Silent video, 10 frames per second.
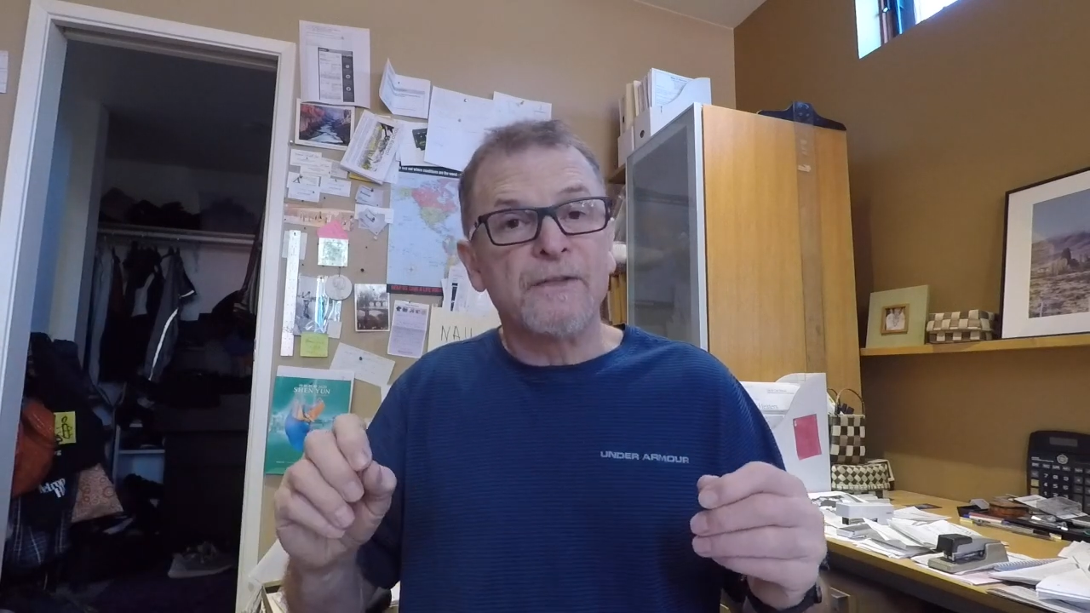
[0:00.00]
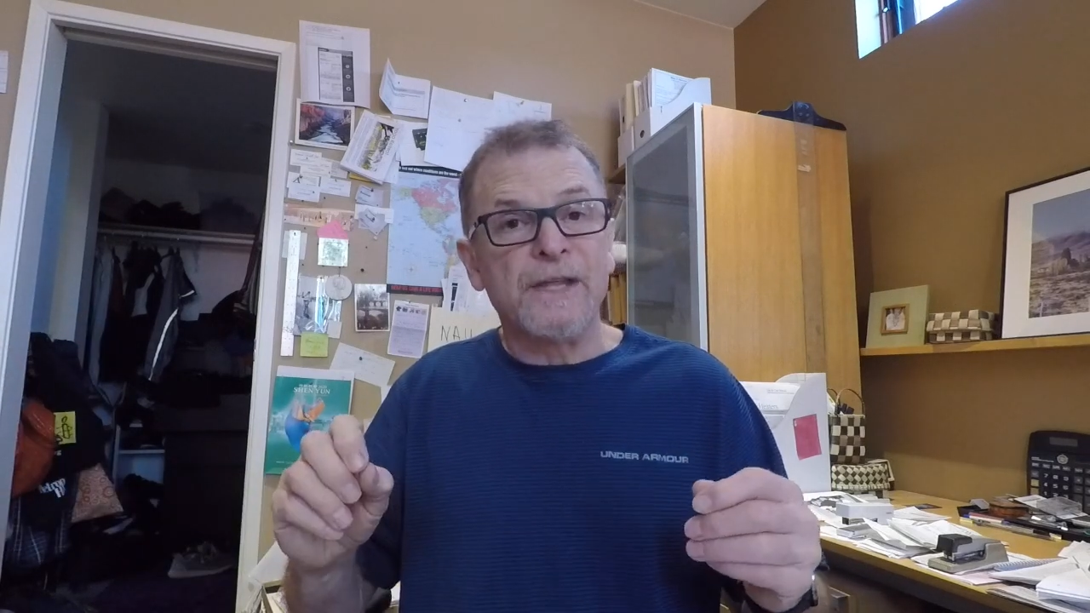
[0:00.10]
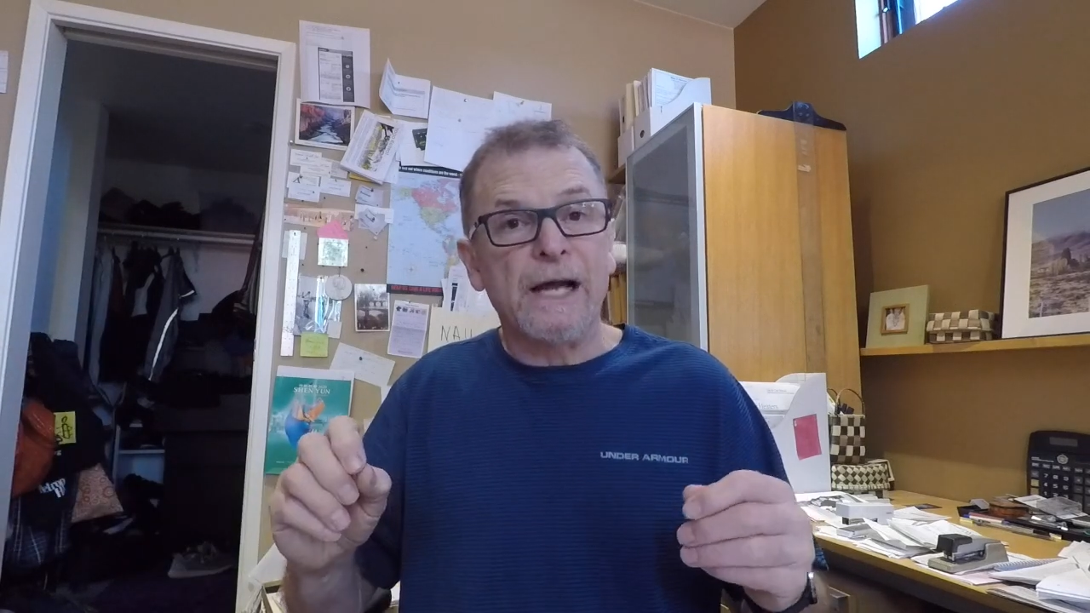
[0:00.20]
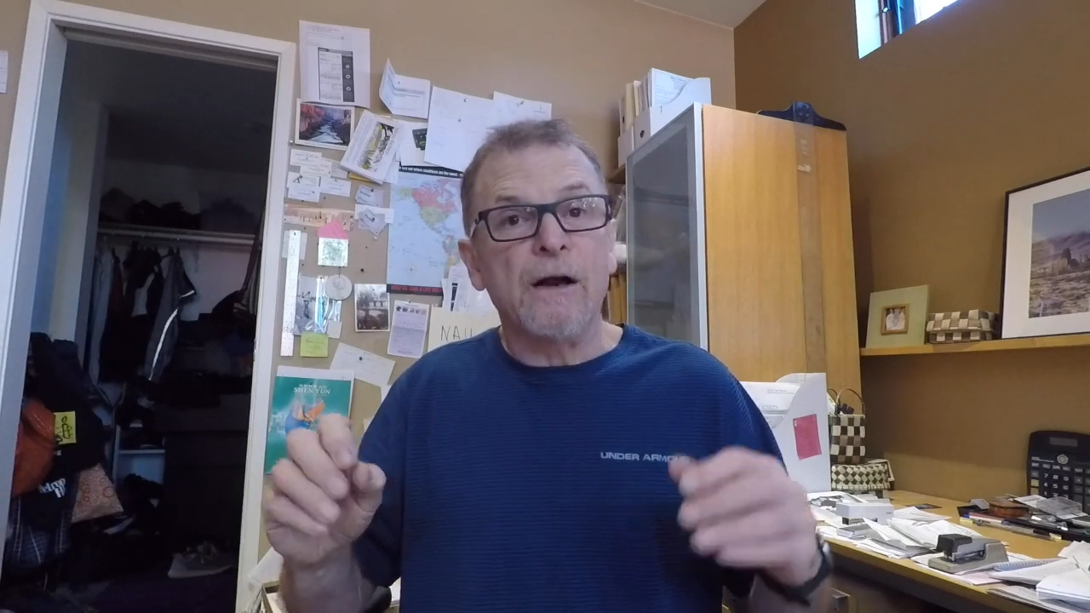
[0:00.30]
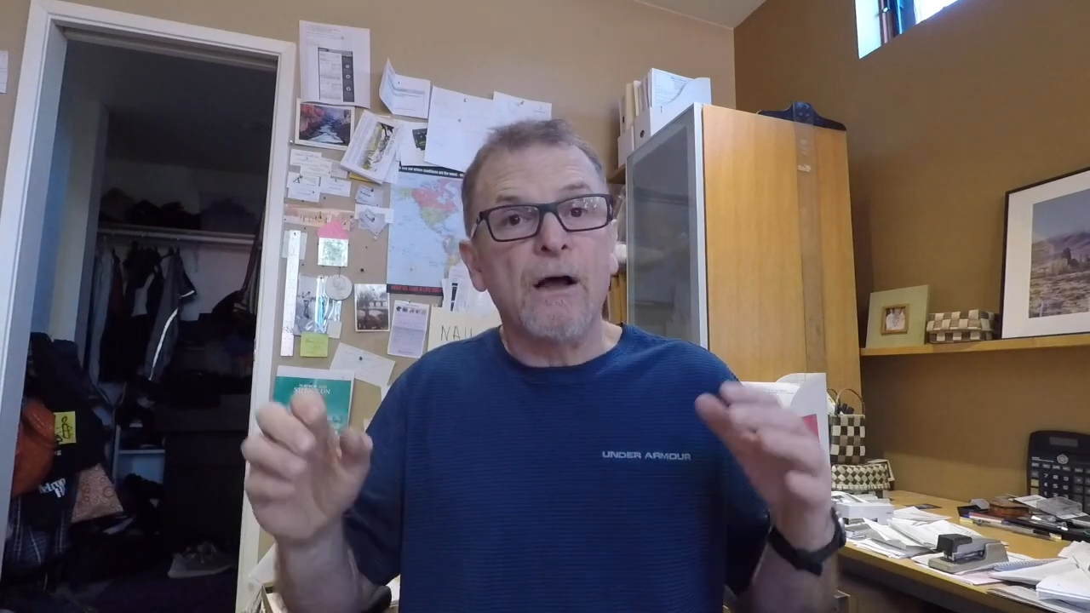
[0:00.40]

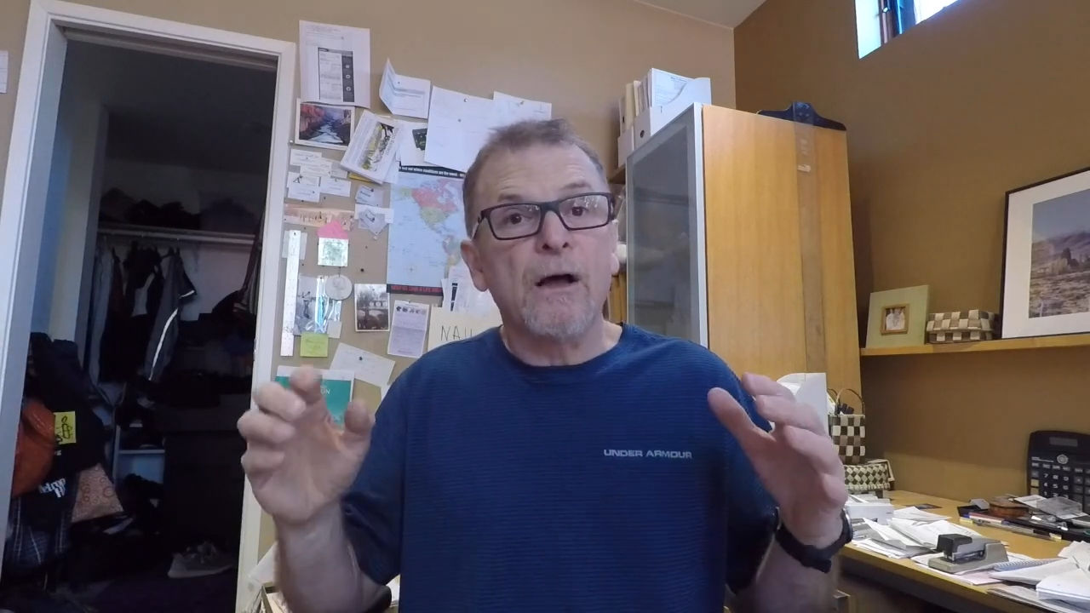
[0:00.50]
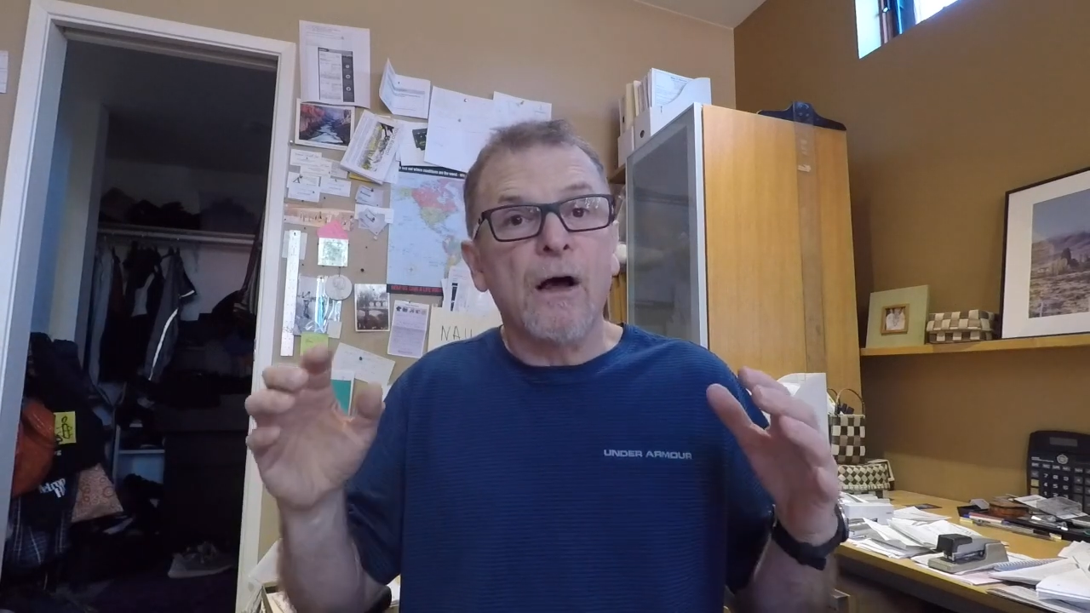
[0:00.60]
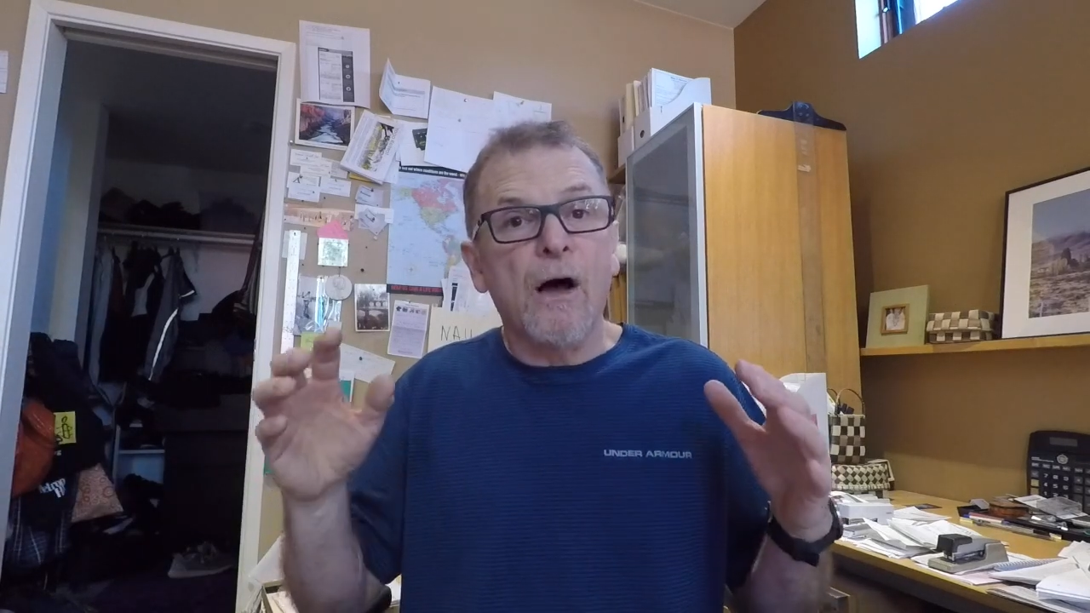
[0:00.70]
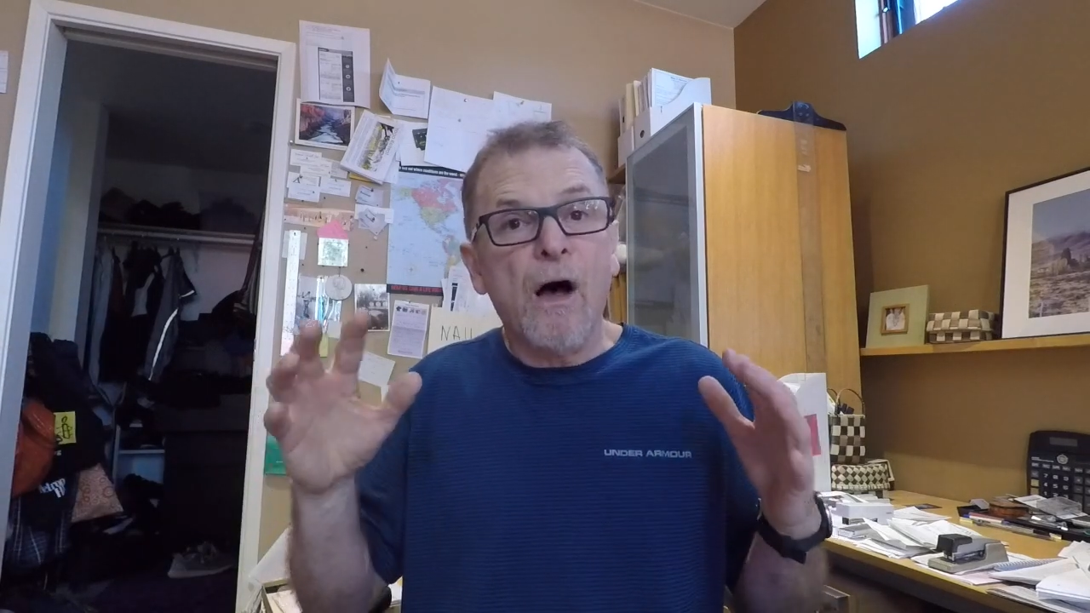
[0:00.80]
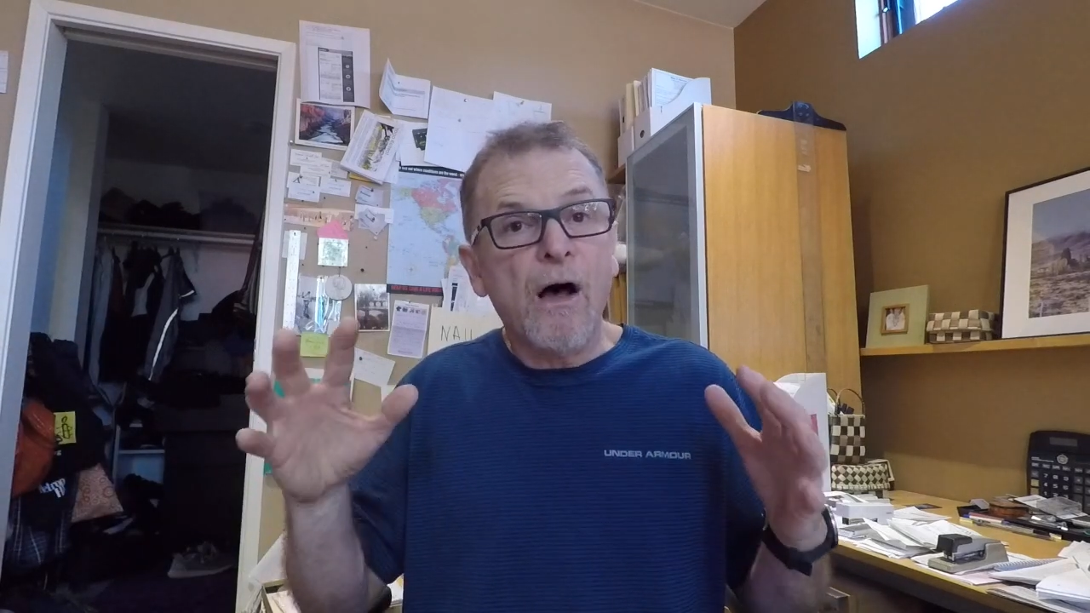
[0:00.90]
that
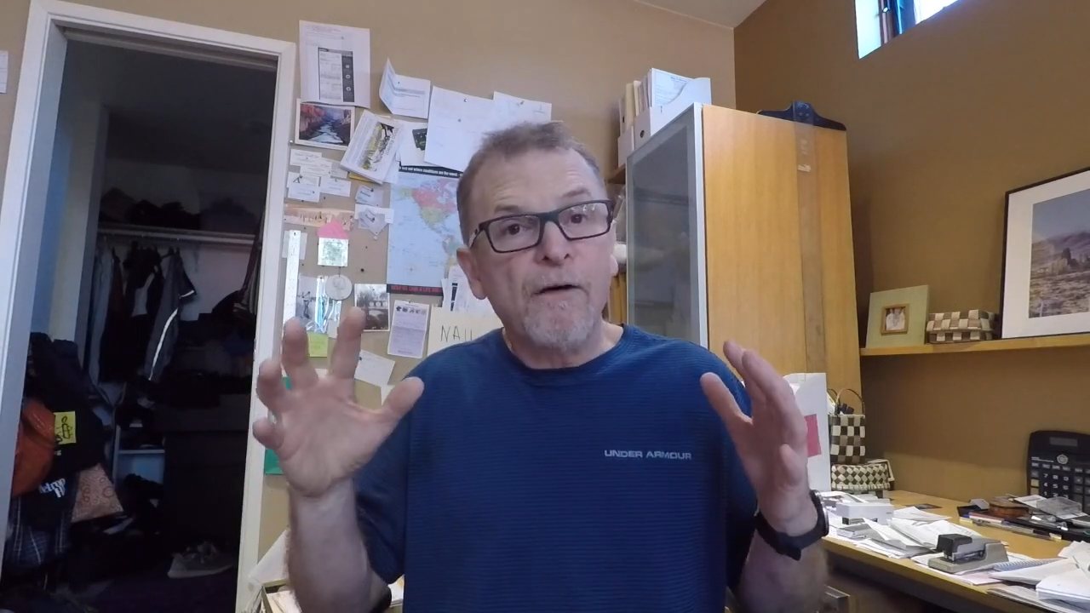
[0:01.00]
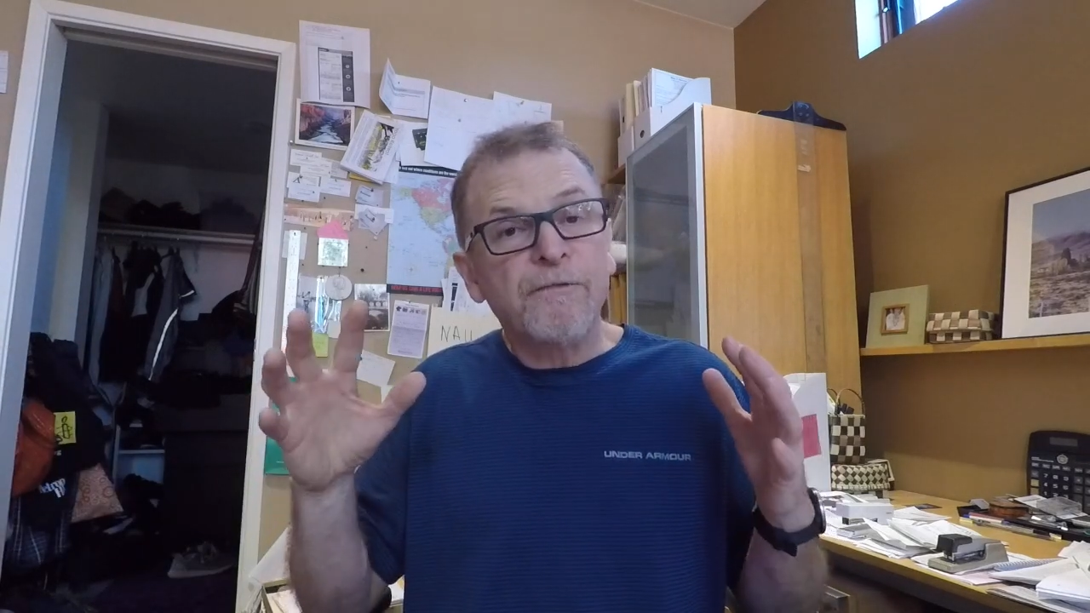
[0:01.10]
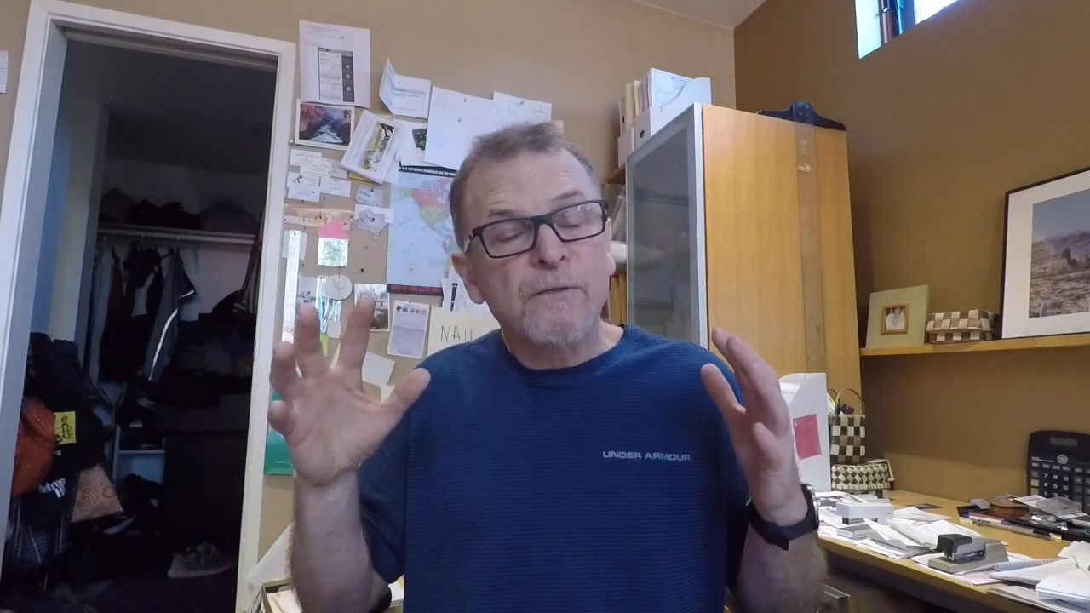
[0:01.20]
all